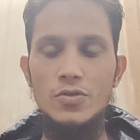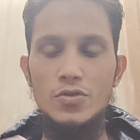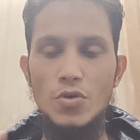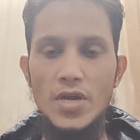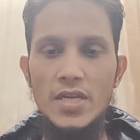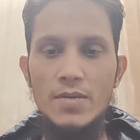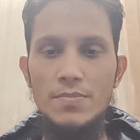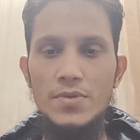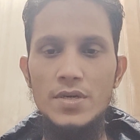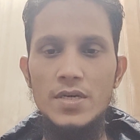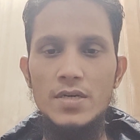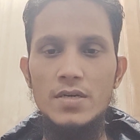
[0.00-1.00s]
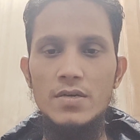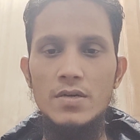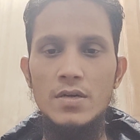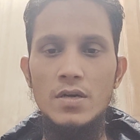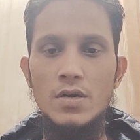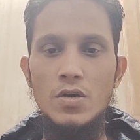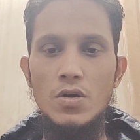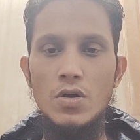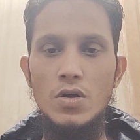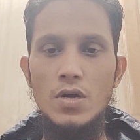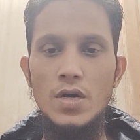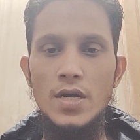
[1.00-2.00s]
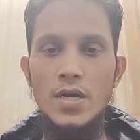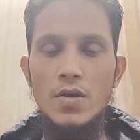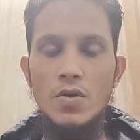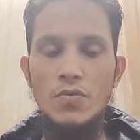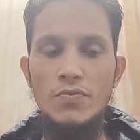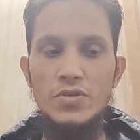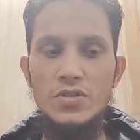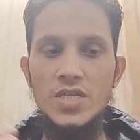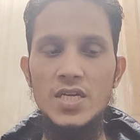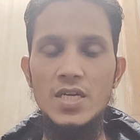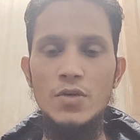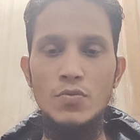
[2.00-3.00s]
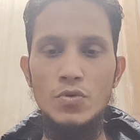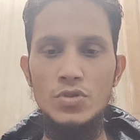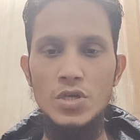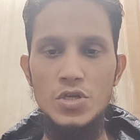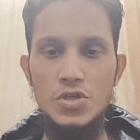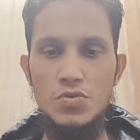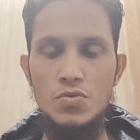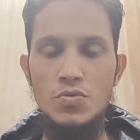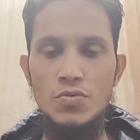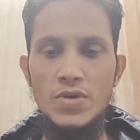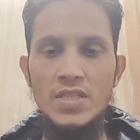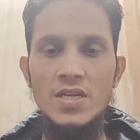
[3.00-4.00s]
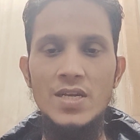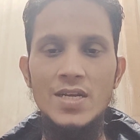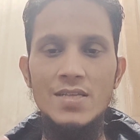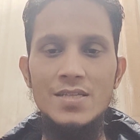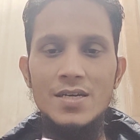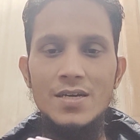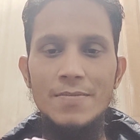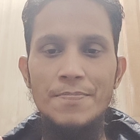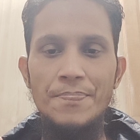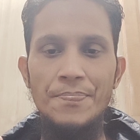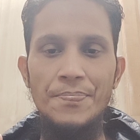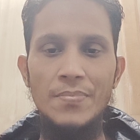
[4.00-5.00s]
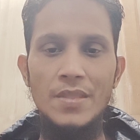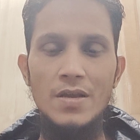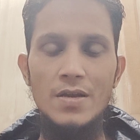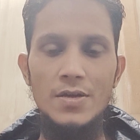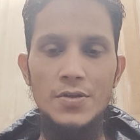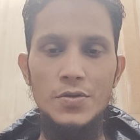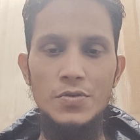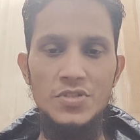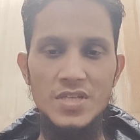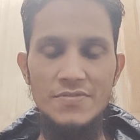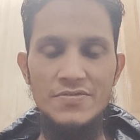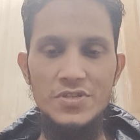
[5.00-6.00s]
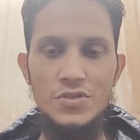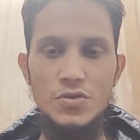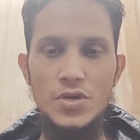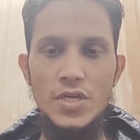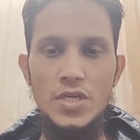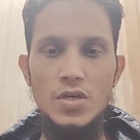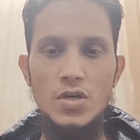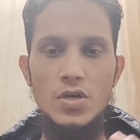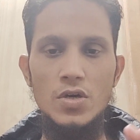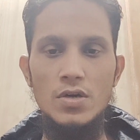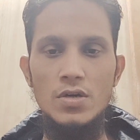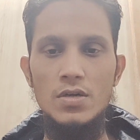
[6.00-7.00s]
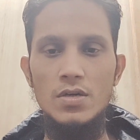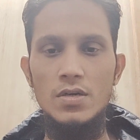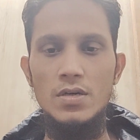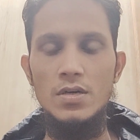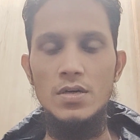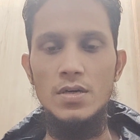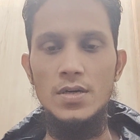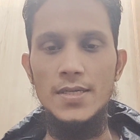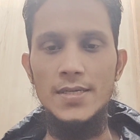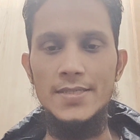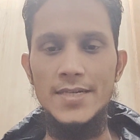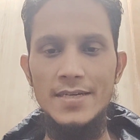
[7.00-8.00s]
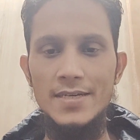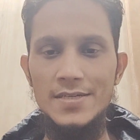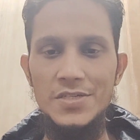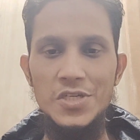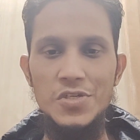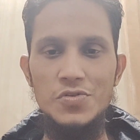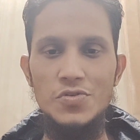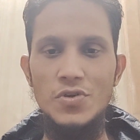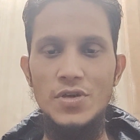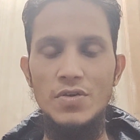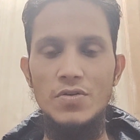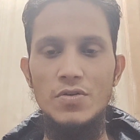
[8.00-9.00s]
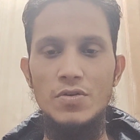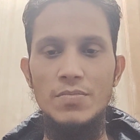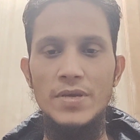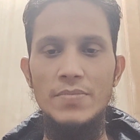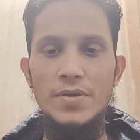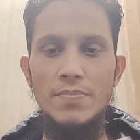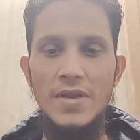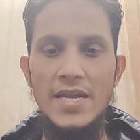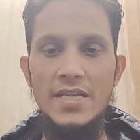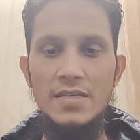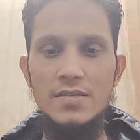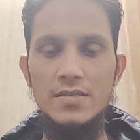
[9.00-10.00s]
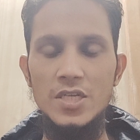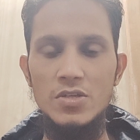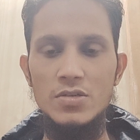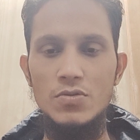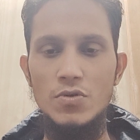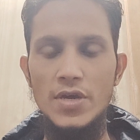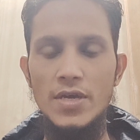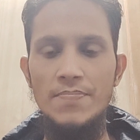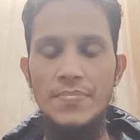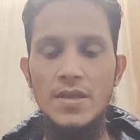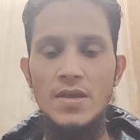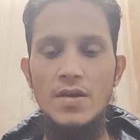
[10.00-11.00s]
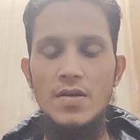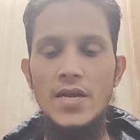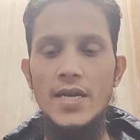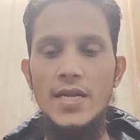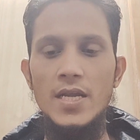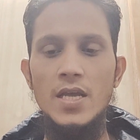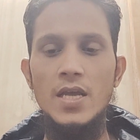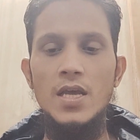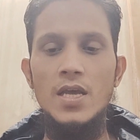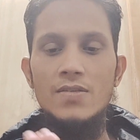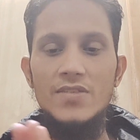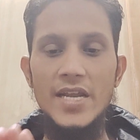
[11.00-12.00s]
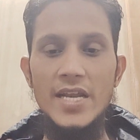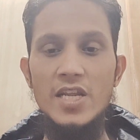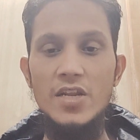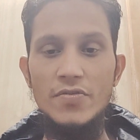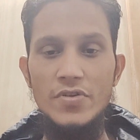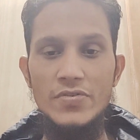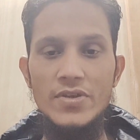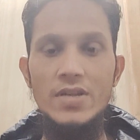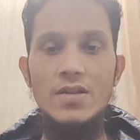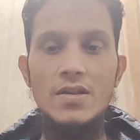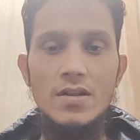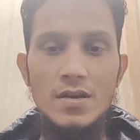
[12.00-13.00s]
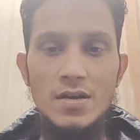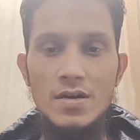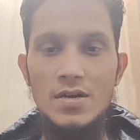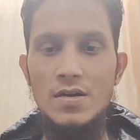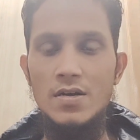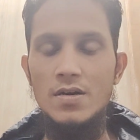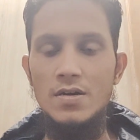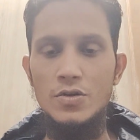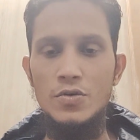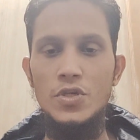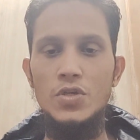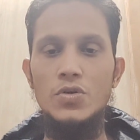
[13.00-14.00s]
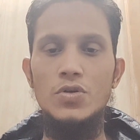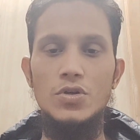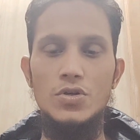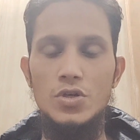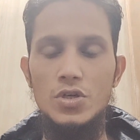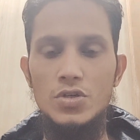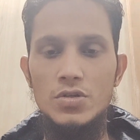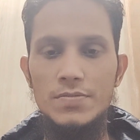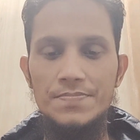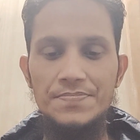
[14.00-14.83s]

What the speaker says: drawing number, on which date it was issued, whether it is a GFC drawing or tender stage drawing or maybe planning stage drawing, right? Is there any revision going on or not?